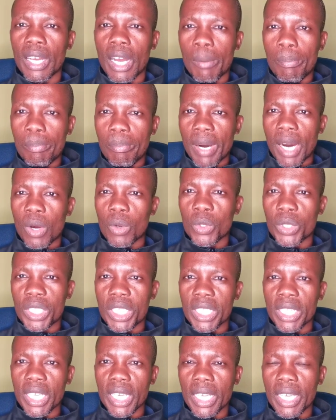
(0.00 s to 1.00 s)

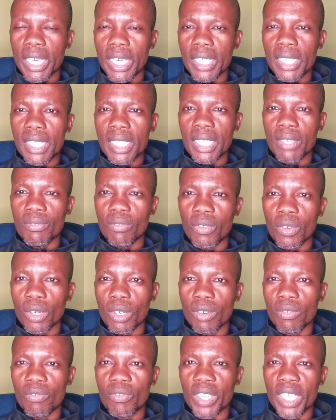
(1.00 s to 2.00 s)
about the case
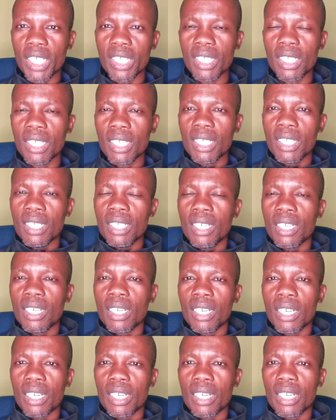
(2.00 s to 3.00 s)
involving
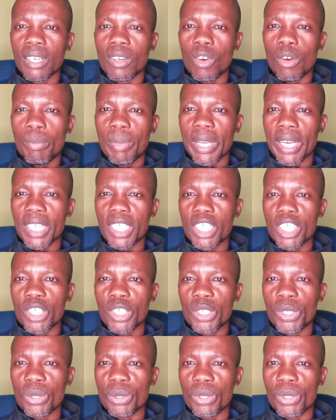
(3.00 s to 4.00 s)

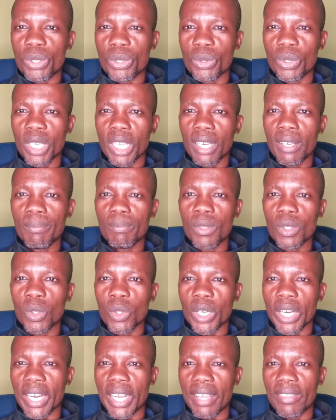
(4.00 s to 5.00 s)
Operation Dudula,
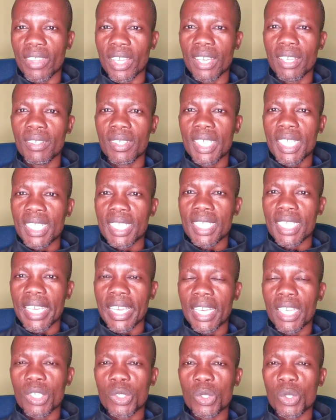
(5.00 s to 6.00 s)
or rather the
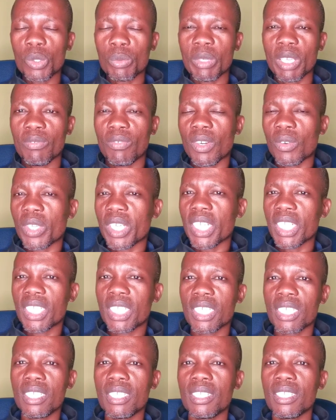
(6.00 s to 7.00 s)
Helen Suzman
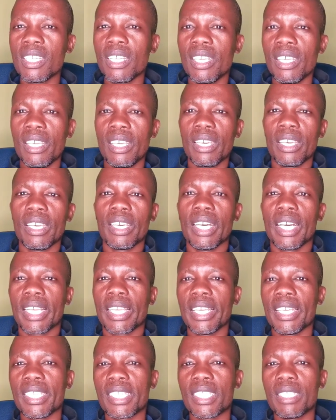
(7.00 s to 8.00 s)
Foundation
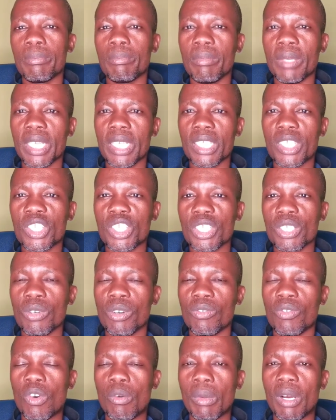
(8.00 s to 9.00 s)
against the Ministry
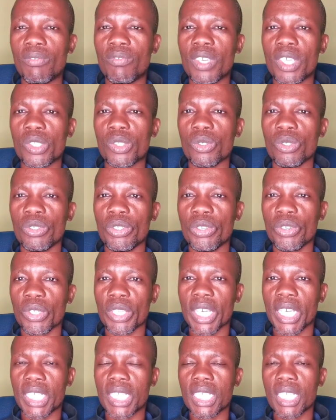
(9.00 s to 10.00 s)
of Home Affairs. You'll
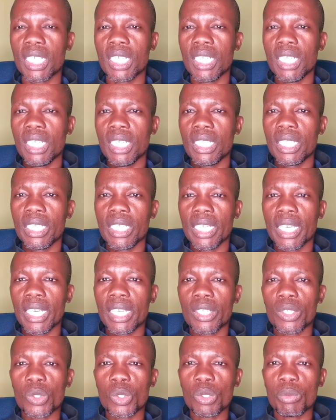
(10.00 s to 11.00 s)
know that the
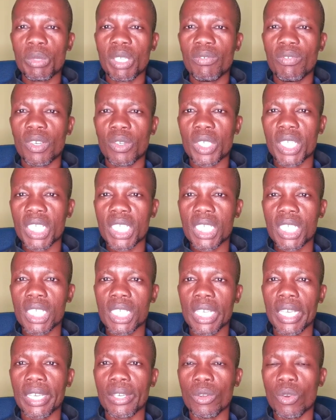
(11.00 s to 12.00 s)
Helen Suzman
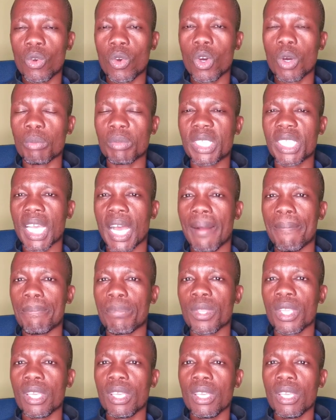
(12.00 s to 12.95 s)
Foundation and COMSA